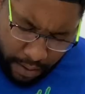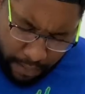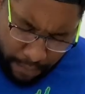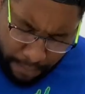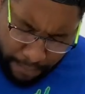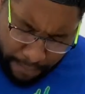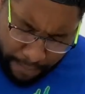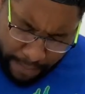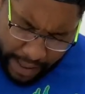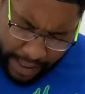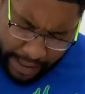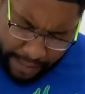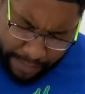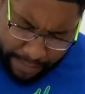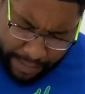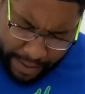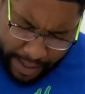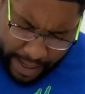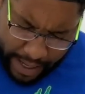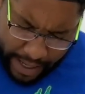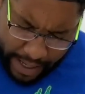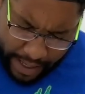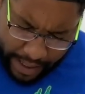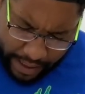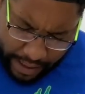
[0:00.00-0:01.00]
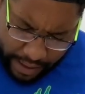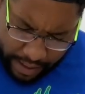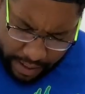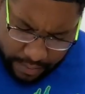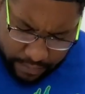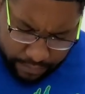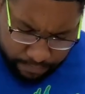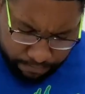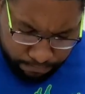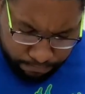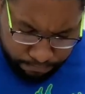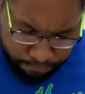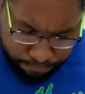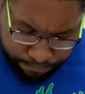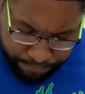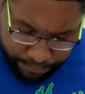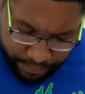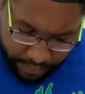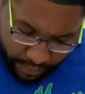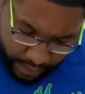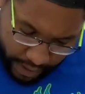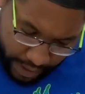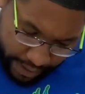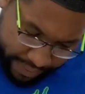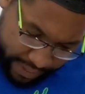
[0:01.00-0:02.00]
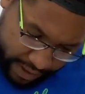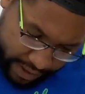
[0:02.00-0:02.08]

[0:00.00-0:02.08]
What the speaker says: made by, I think